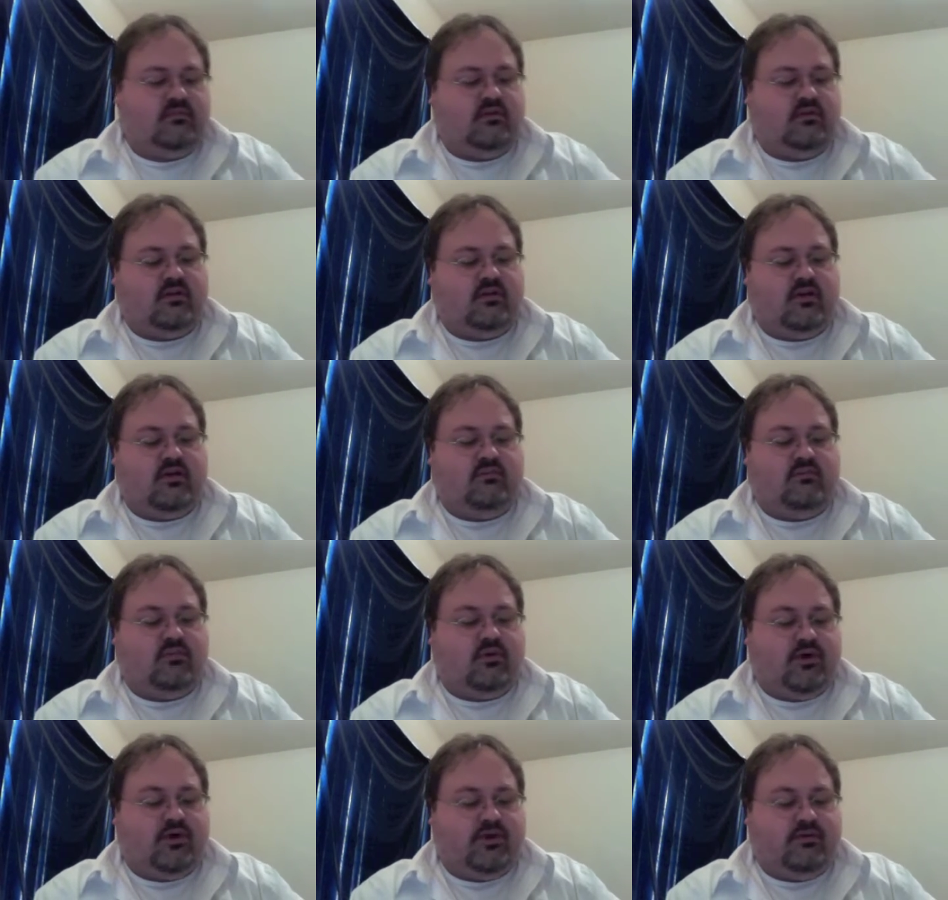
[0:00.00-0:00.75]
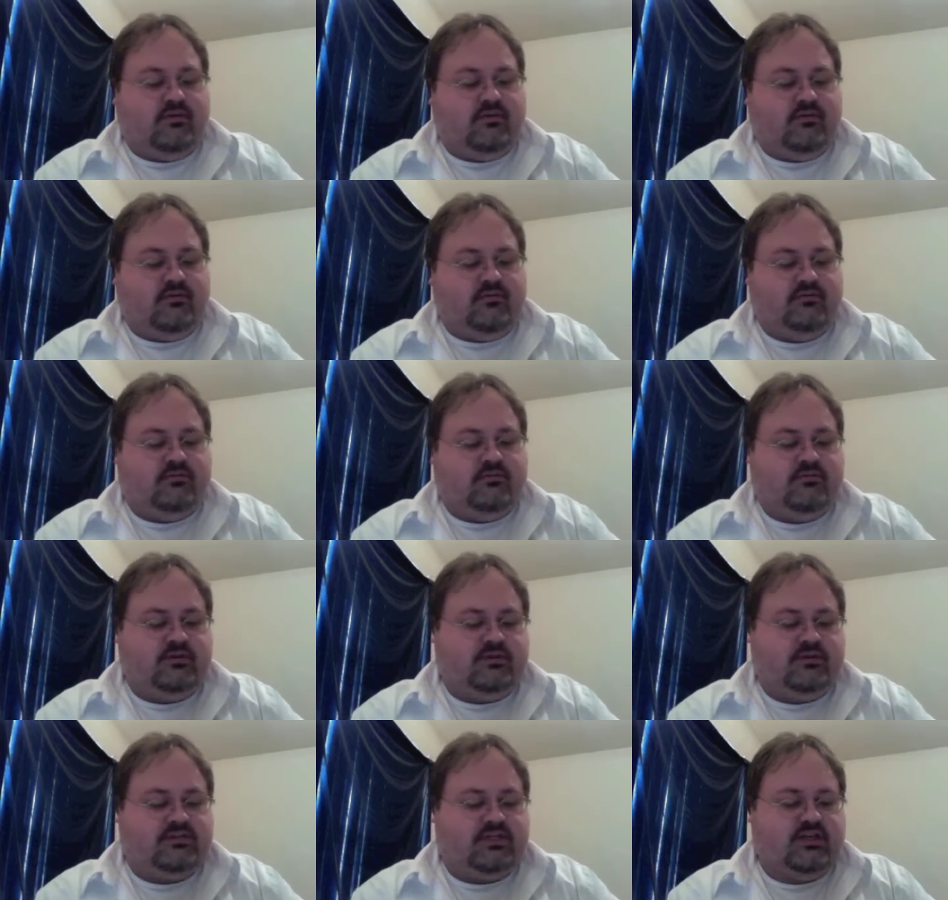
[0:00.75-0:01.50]
Oh, boy.
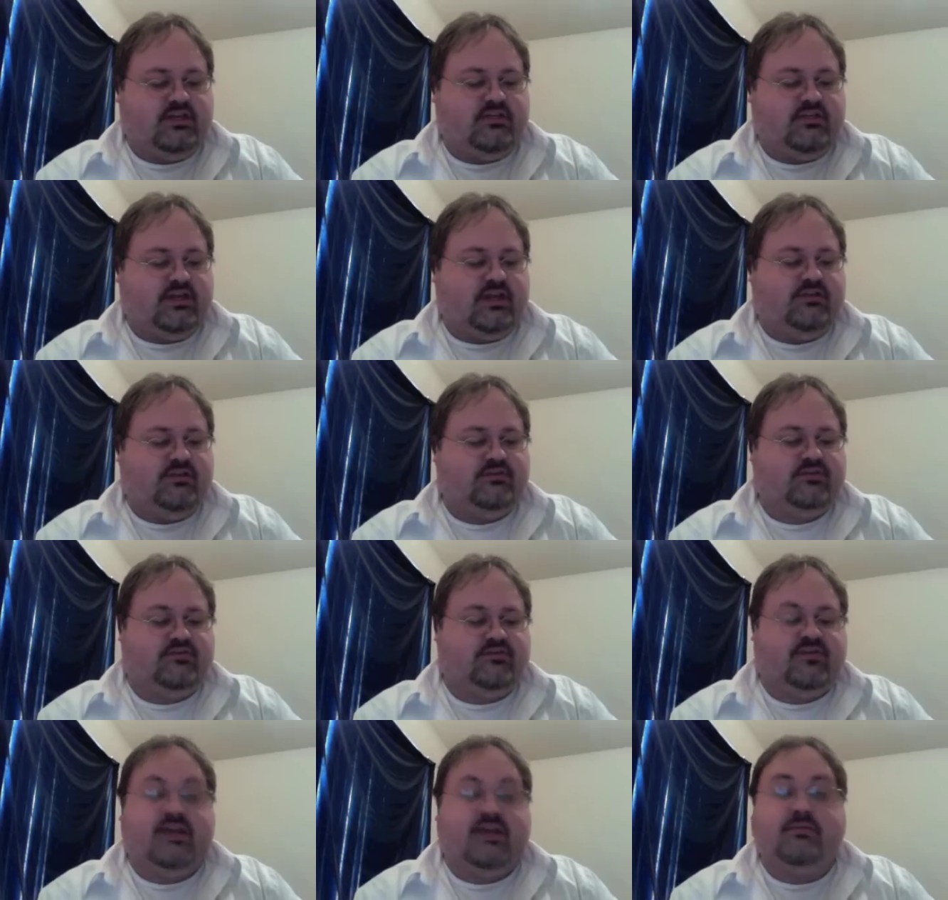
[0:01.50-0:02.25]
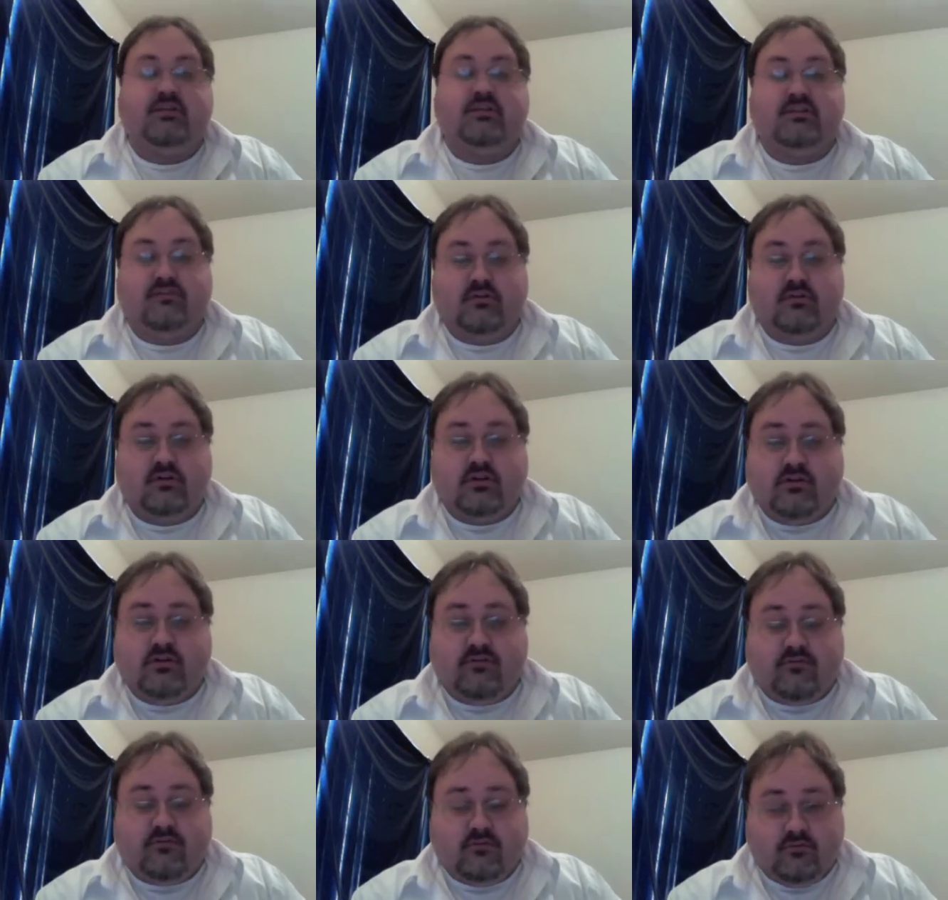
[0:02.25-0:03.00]
Here's another guy who's famous for,
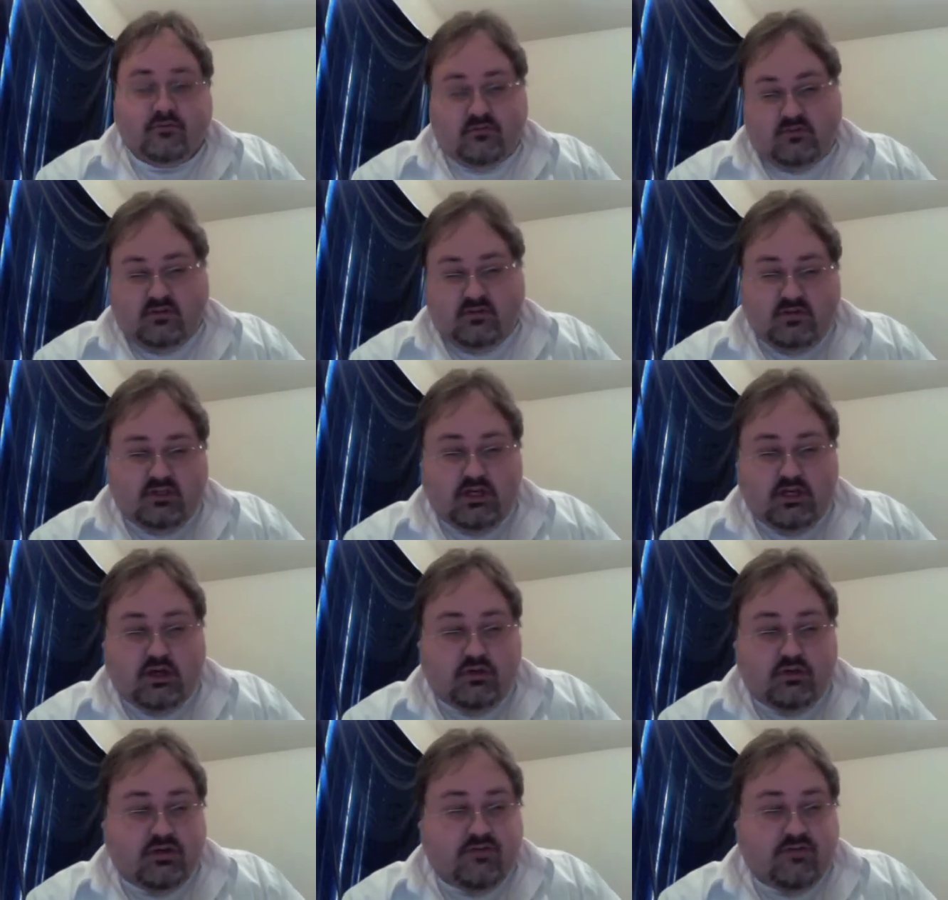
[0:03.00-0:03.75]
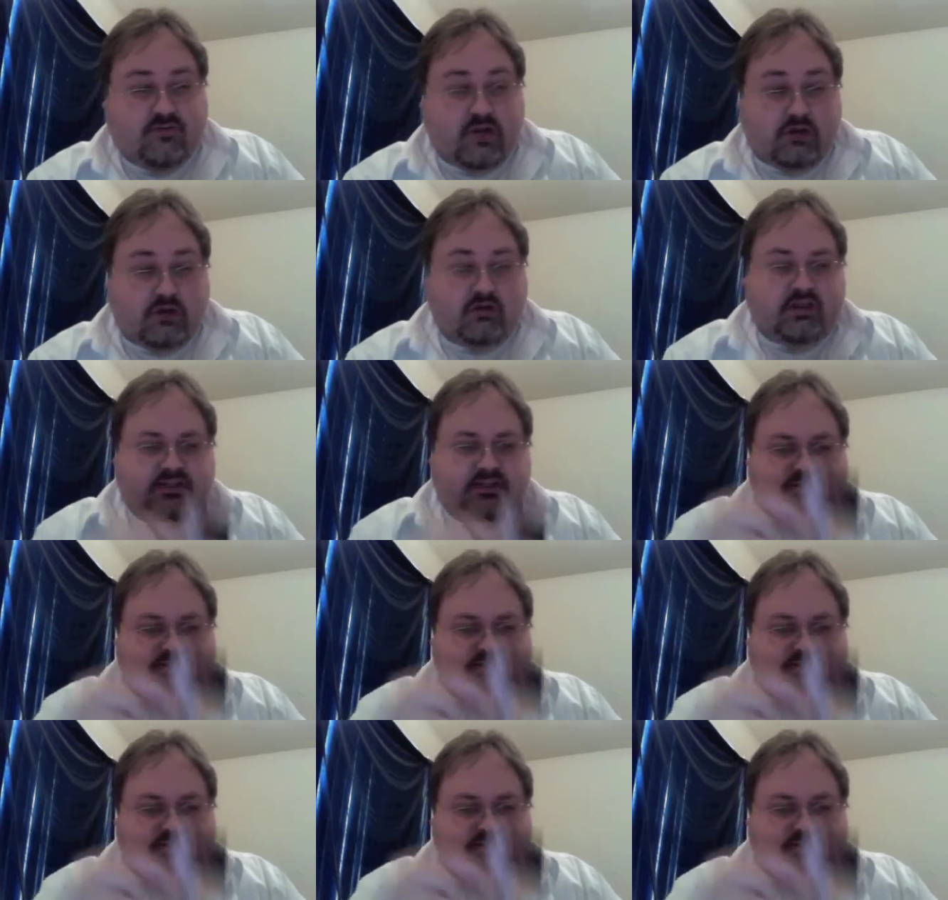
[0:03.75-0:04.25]
nef you know, nefarious